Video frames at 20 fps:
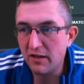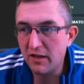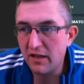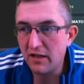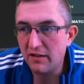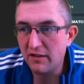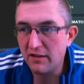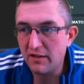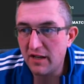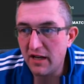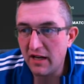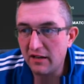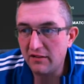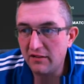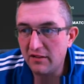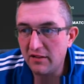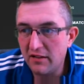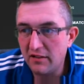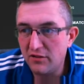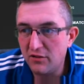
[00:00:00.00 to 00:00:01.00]
and that
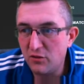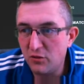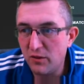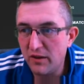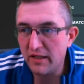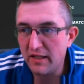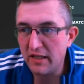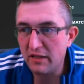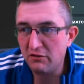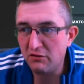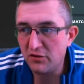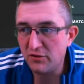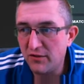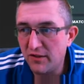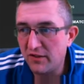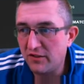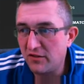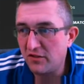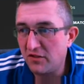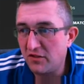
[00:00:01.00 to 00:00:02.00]
is nowhere near as
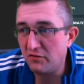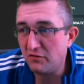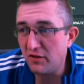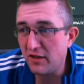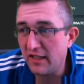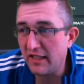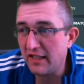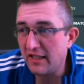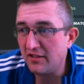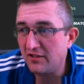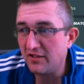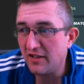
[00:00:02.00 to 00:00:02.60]
fast as he really is.